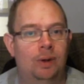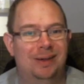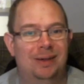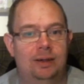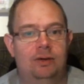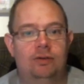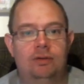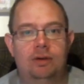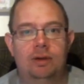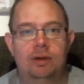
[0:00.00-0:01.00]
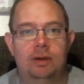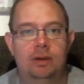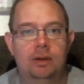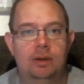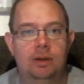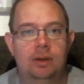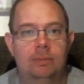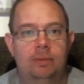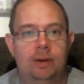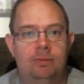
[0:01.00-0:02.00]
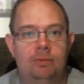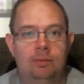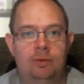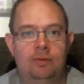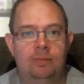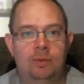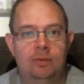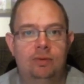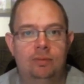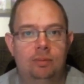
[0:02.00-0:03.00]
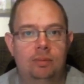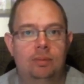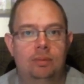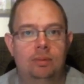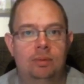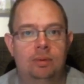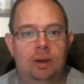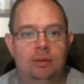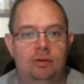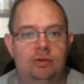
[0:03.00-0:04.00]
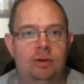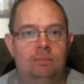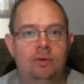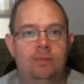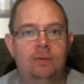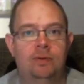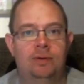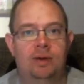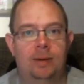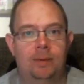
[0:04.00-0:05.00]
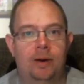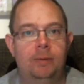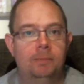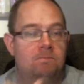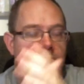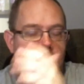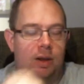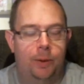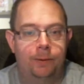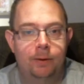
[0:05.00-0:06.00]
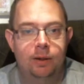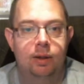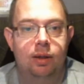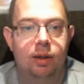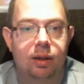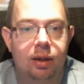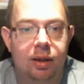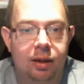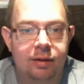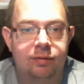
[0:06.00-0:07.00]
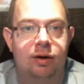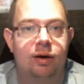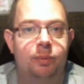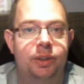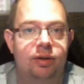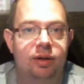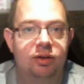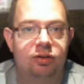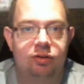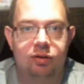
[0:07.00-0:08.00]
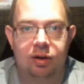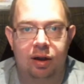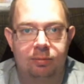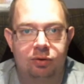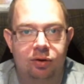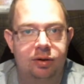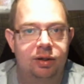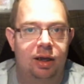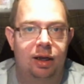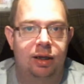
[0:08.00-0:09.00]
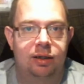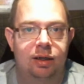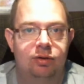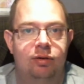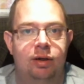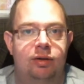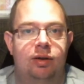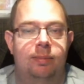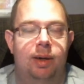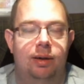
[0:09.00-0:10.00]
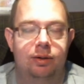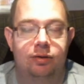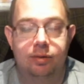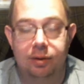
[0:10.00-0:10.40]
it is. Perhaps movement? No, it's not movement of the camera. Oh well. If there are weird glitches, I'm sorry, I can't do anything about it.